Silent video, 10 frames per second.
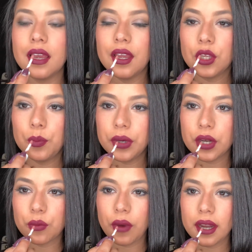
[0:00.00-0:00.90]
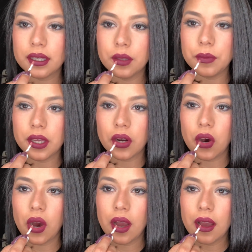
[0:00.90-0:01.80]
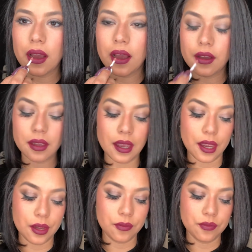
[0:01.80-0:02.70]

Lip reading: you put it right in the middle, okay?